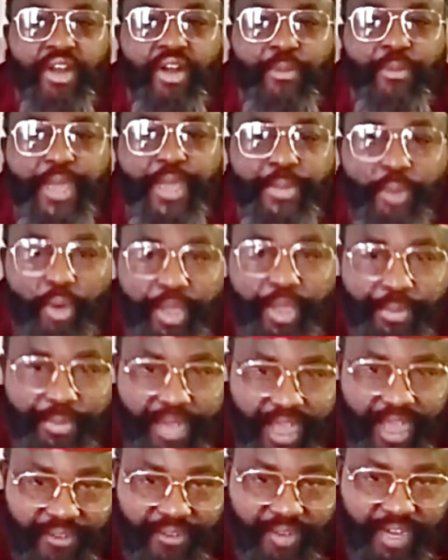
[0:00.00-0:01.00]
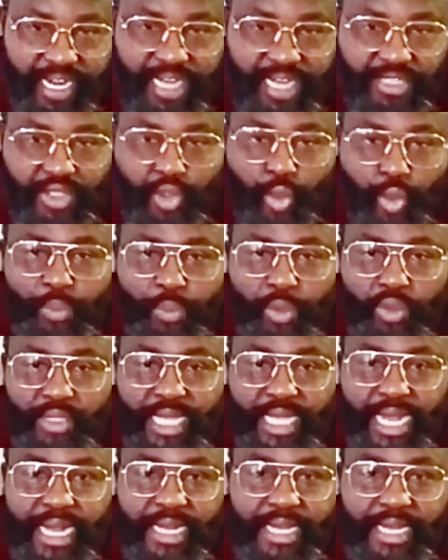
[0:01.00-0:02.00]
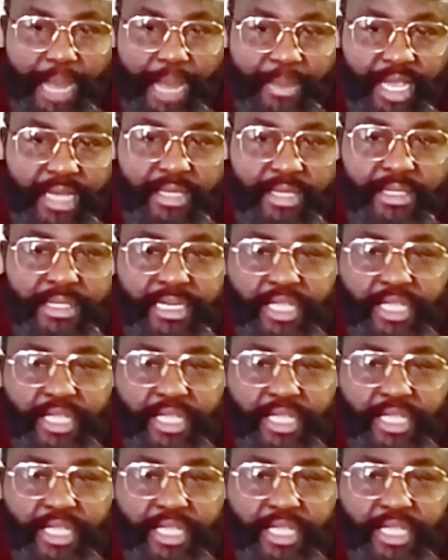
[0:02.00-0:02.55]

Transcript: of people in Biafra land they're